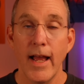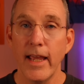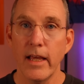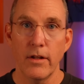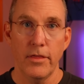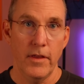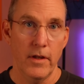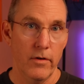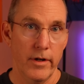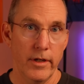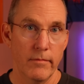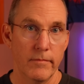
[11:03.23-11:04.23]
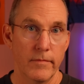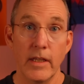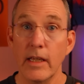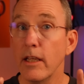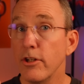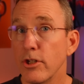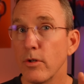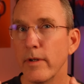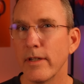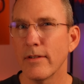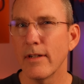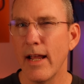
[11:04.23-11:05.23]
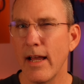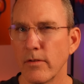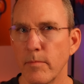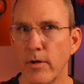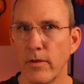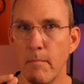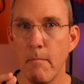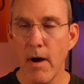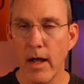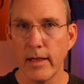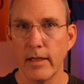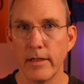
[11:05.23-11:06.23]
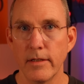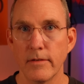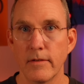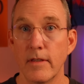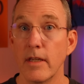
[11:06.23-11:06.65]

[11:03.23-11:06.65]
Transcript: I had a theory. The issue isn't how smart the model is,